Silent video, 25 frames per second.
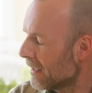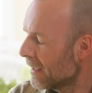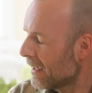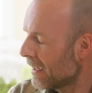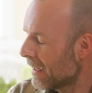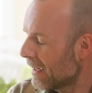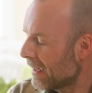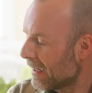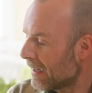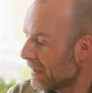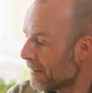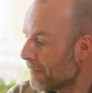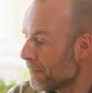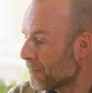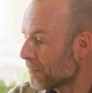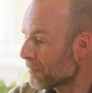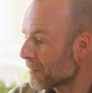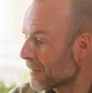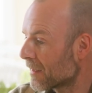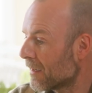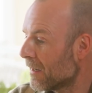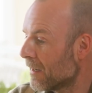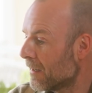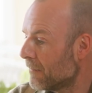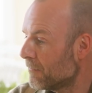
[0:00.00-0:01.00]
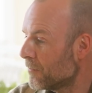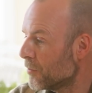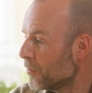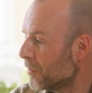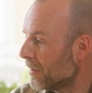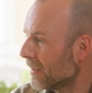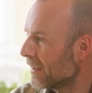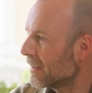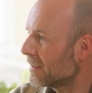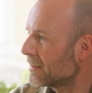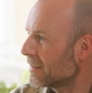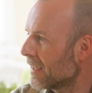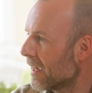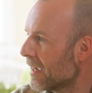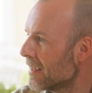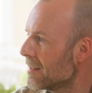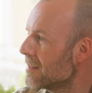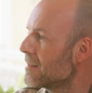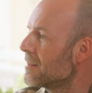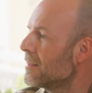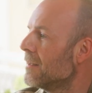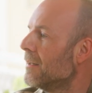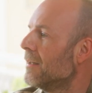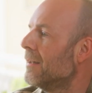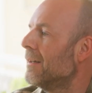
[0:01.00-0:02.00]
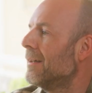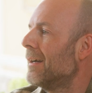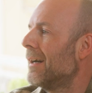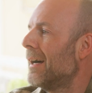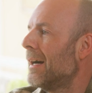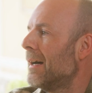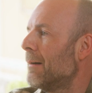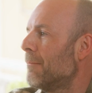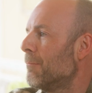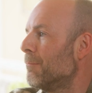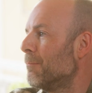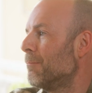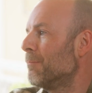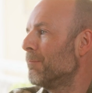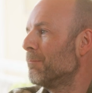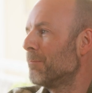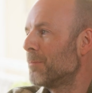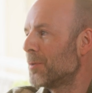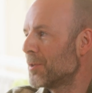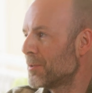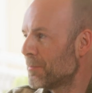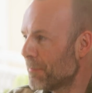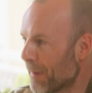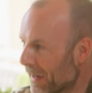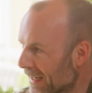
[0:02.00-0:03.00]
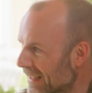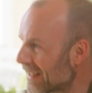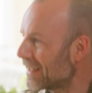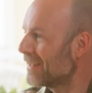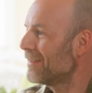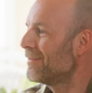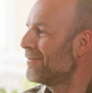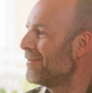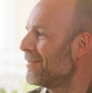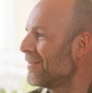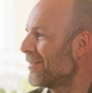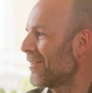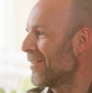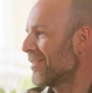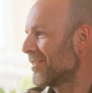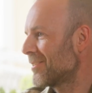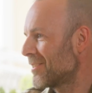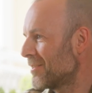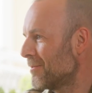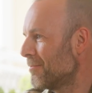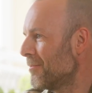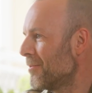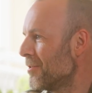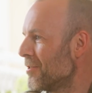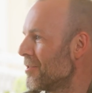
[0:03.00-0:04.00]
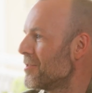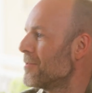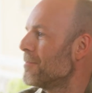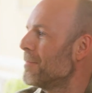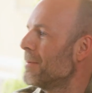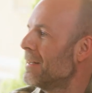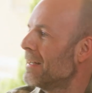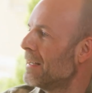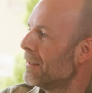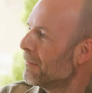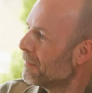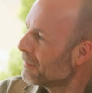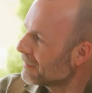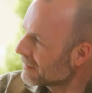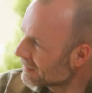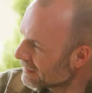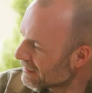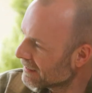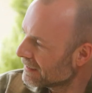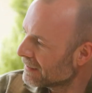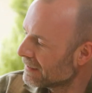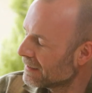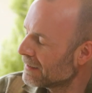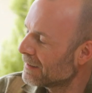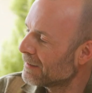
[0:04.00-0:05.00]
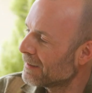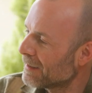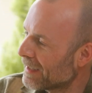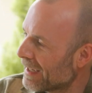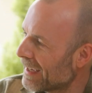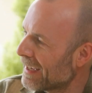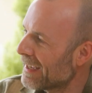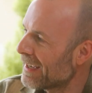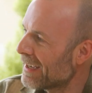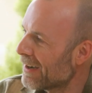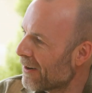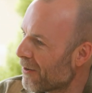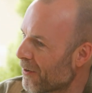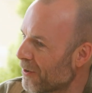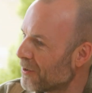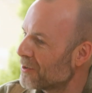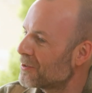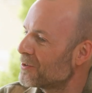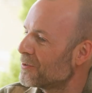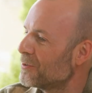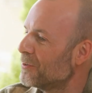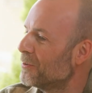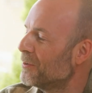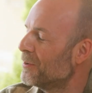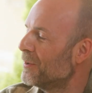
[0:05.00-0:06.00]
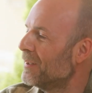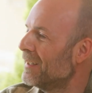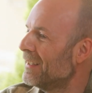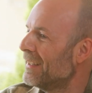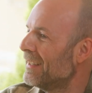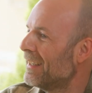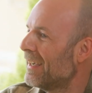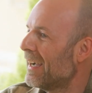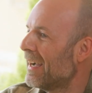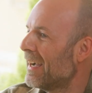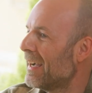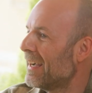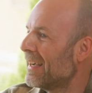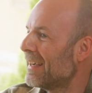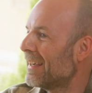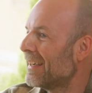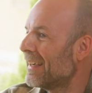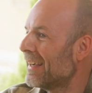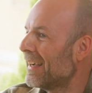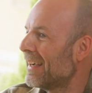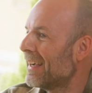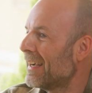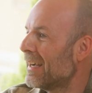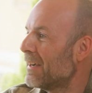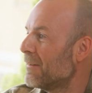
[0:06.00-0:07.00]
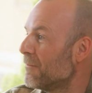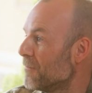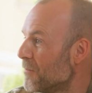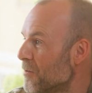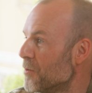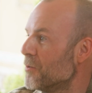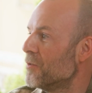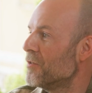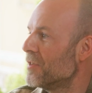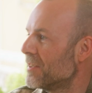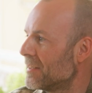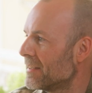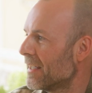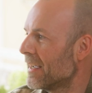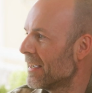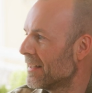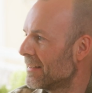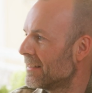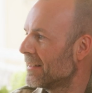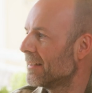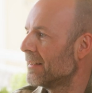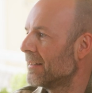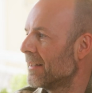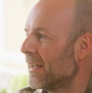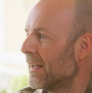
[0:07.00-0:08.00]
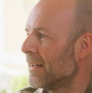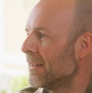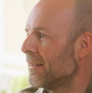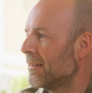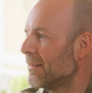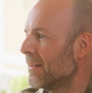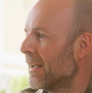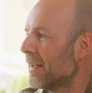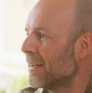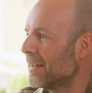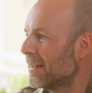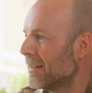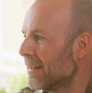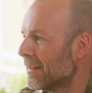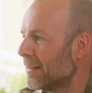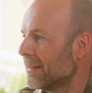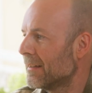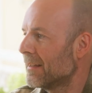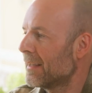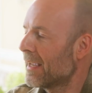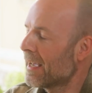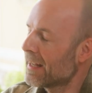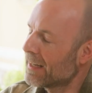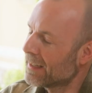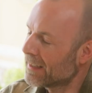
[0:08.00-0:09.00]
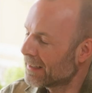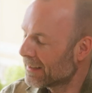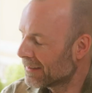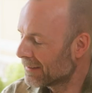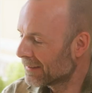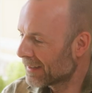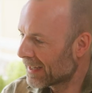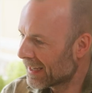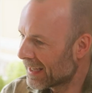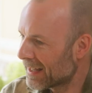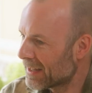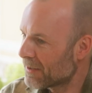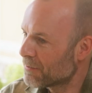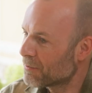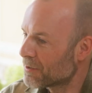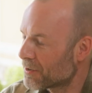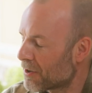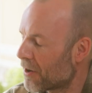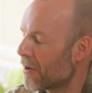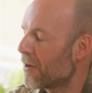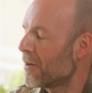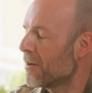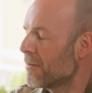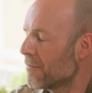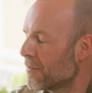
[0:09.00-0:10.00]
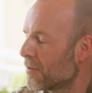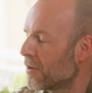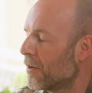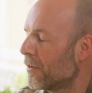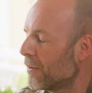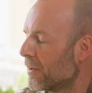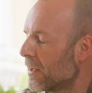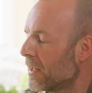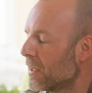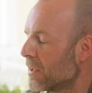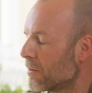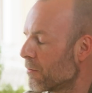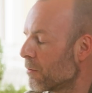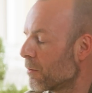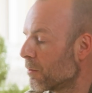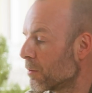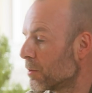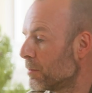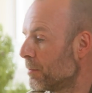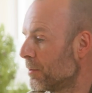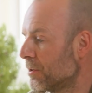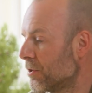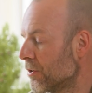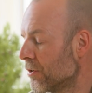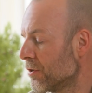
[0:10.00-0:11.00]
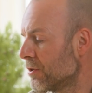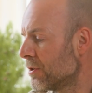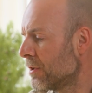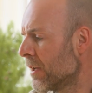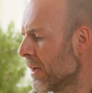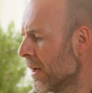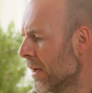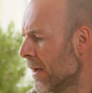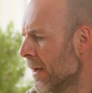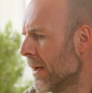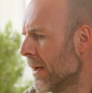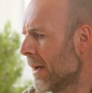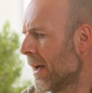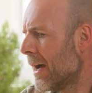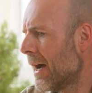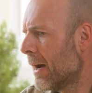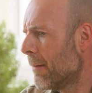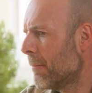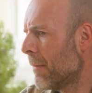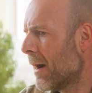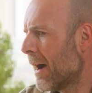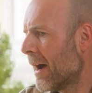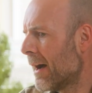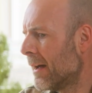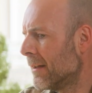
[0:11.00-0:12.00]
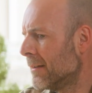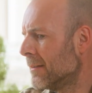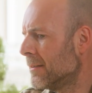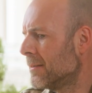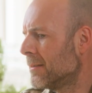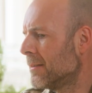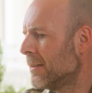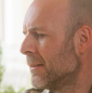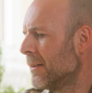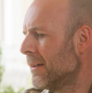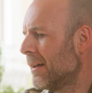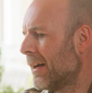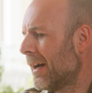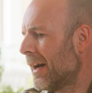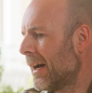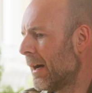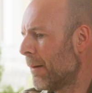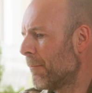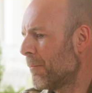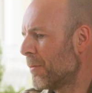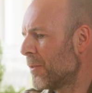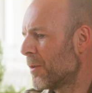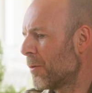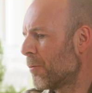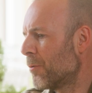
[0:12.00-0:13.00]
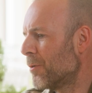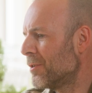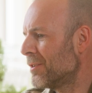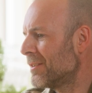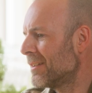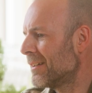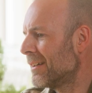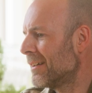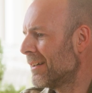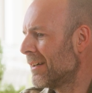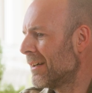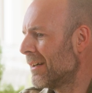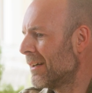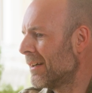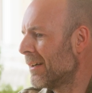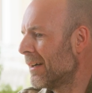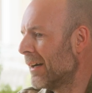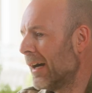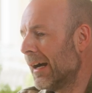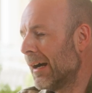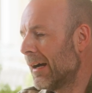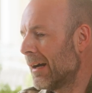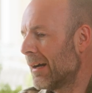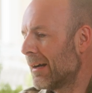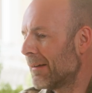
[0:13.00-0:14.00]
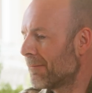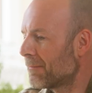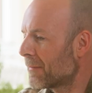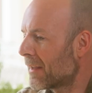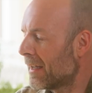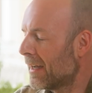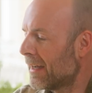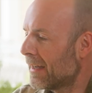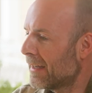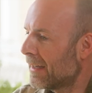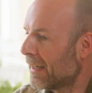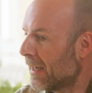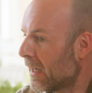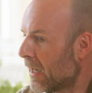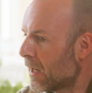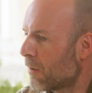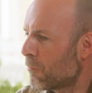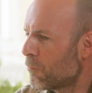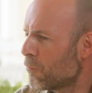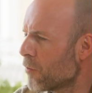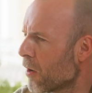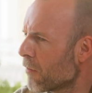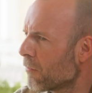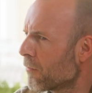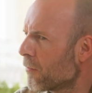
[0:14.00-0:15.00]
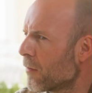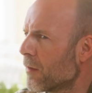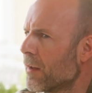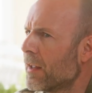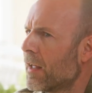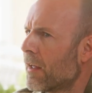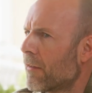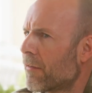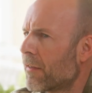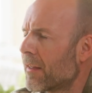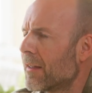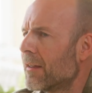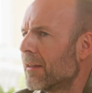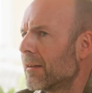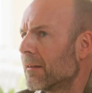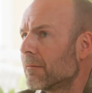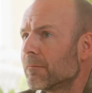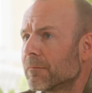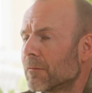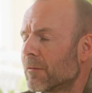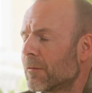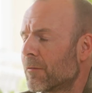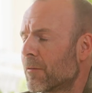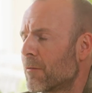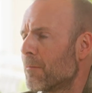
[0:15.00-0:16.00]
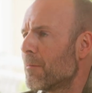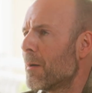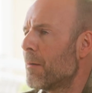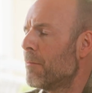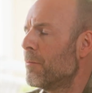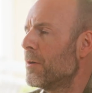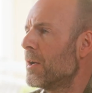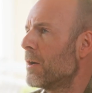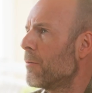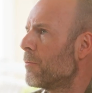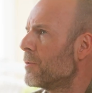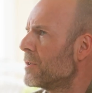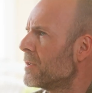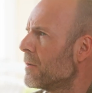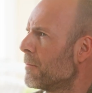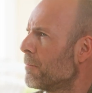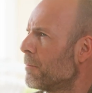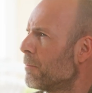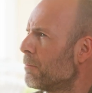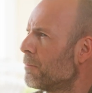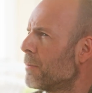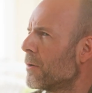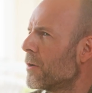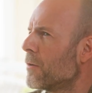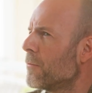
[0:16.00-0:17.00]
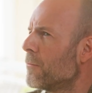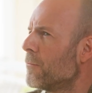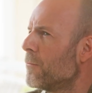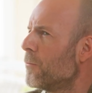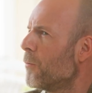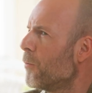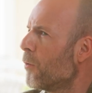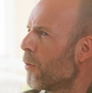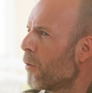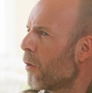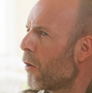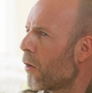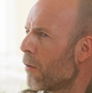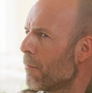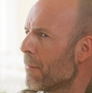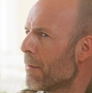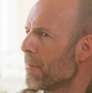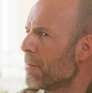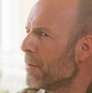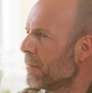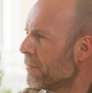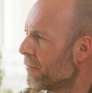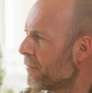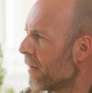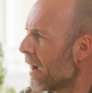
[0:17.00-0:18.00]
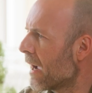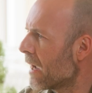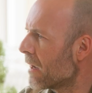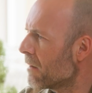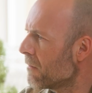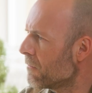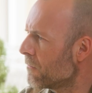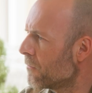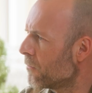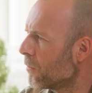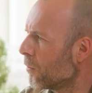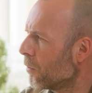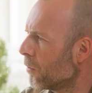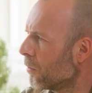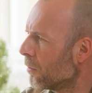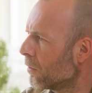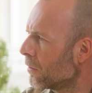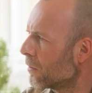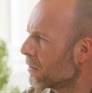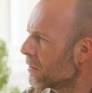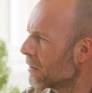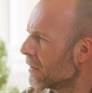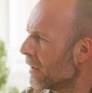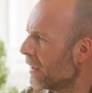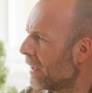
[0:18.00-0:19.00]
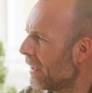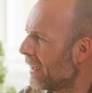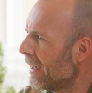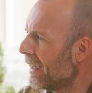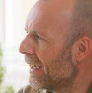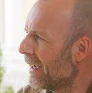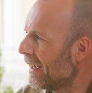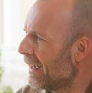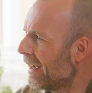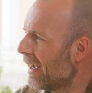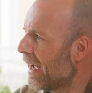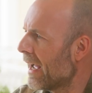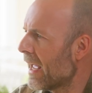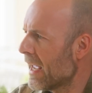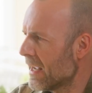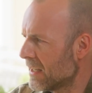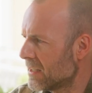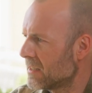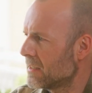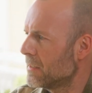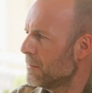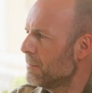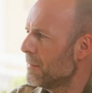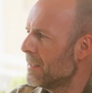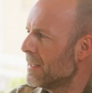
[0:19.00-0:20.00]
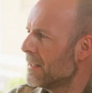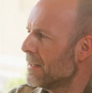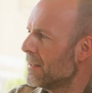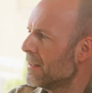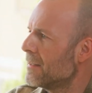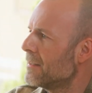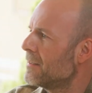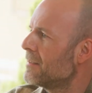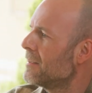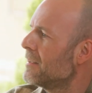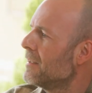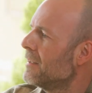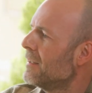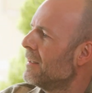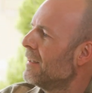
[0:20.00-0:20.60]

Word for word: um, viewing the site, um, prospective customers being able to also view the site and and, and getting the return of the content that was produced, um, and um, there was a, a, a, roughly, I think from memory, it was about a four, maybe five fold uh, estimated